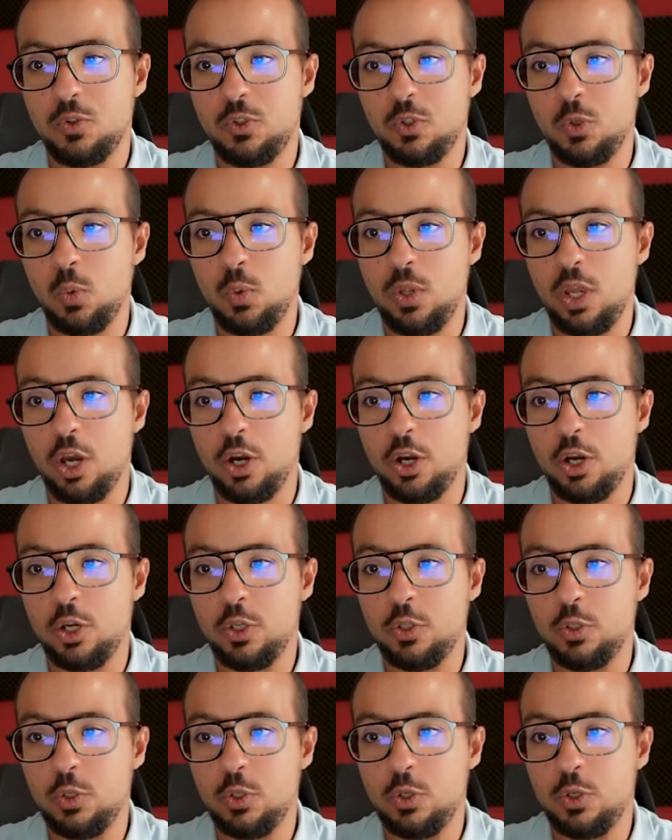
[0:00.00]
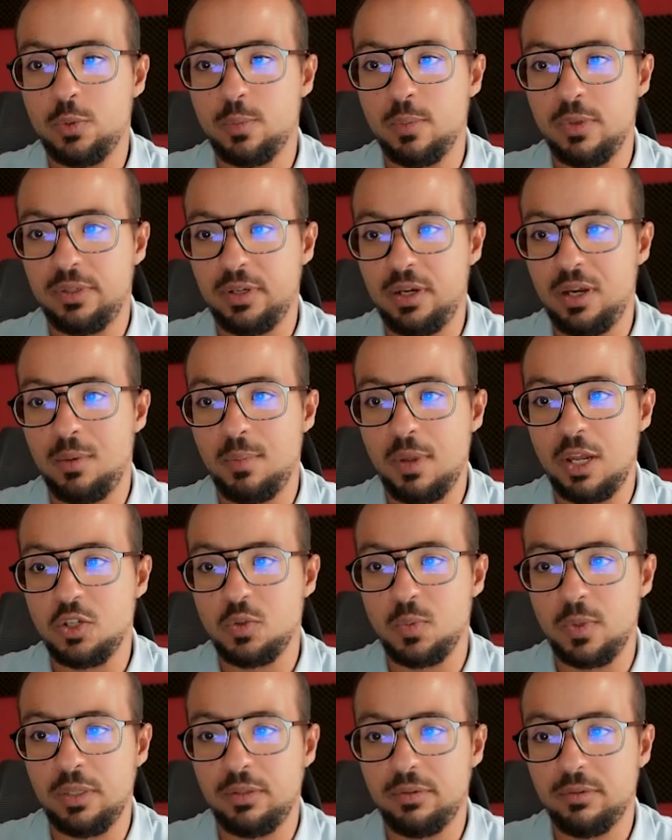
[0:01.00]
So we are under material
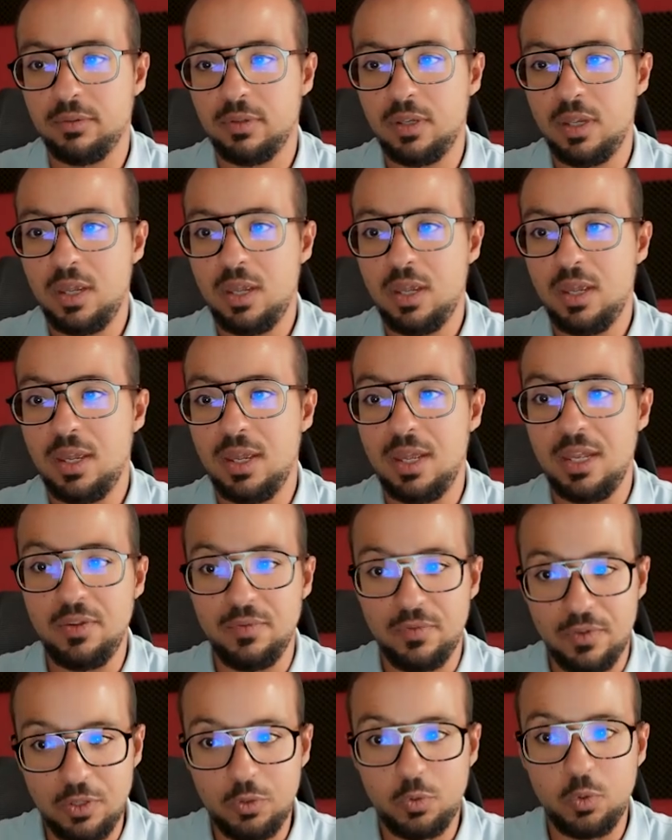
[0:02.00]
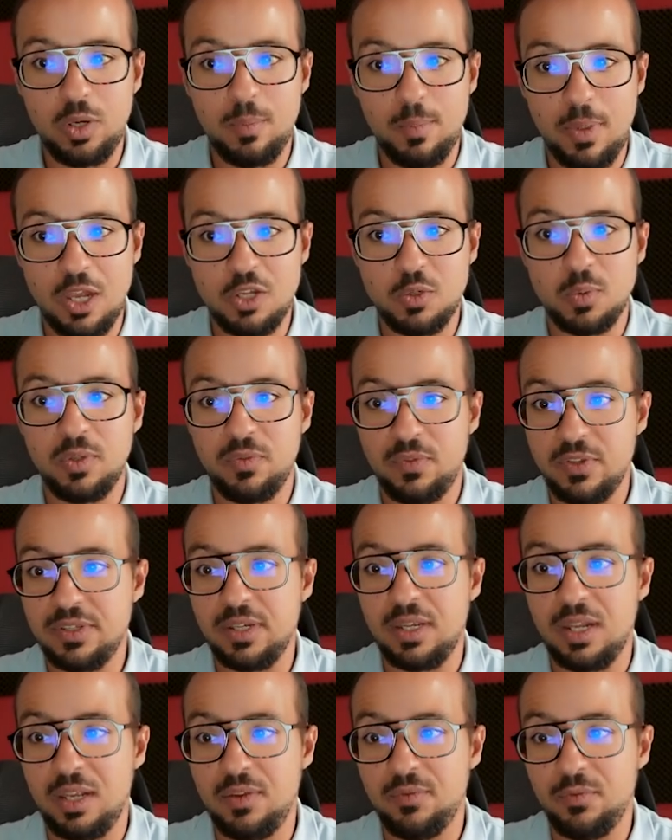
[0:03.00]
management, inventory management,
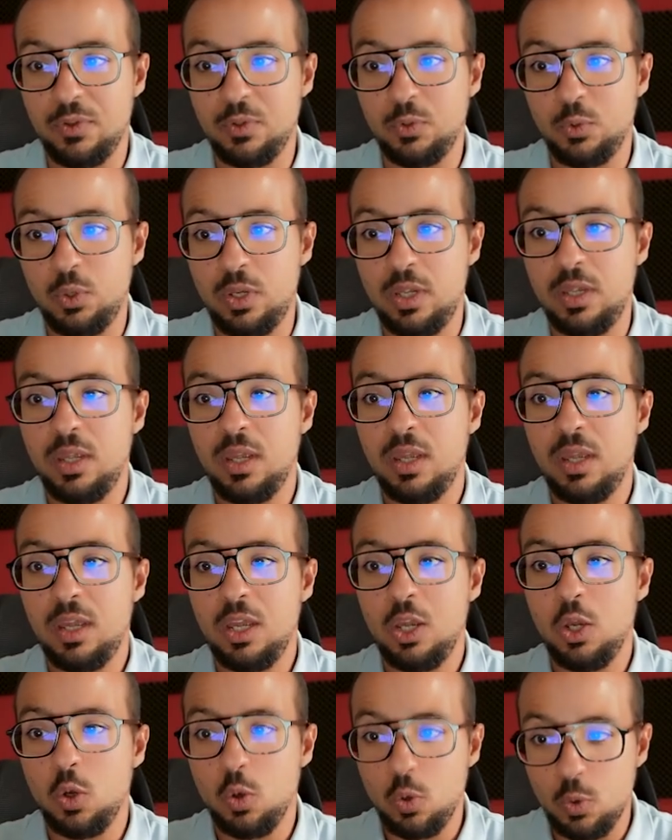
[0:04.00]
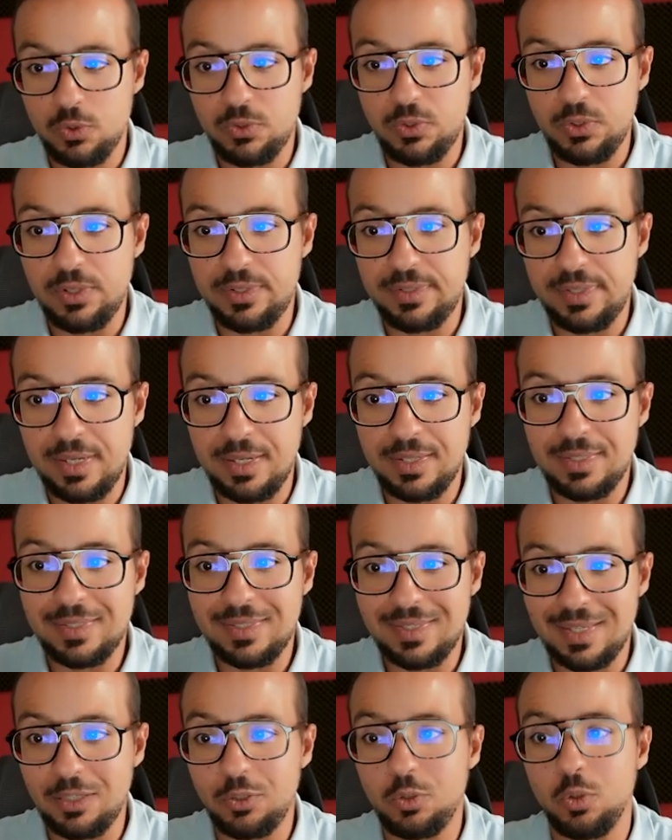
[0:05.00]
physical inventory, goods receipt,
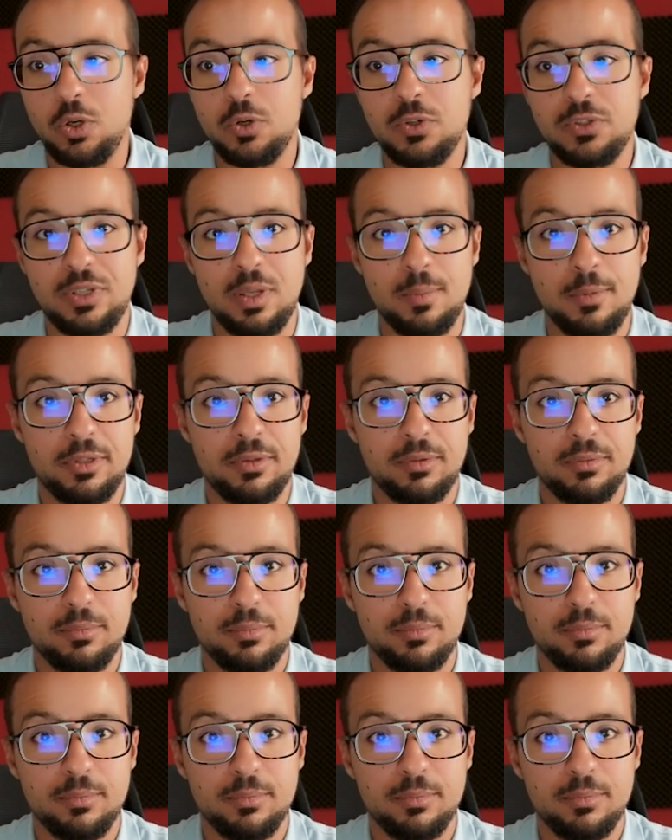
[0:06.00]
set tolerance limit.